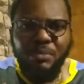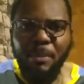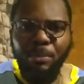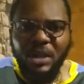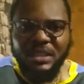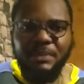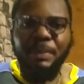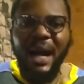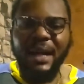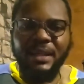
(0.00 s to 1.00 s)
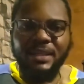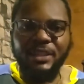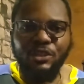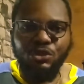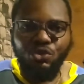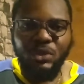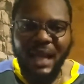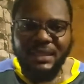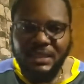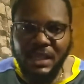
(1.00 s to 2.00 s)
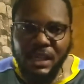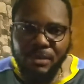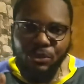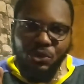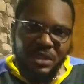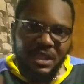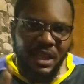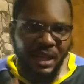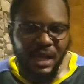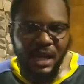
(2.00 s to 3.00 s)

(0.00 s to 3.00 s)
be body back into that same music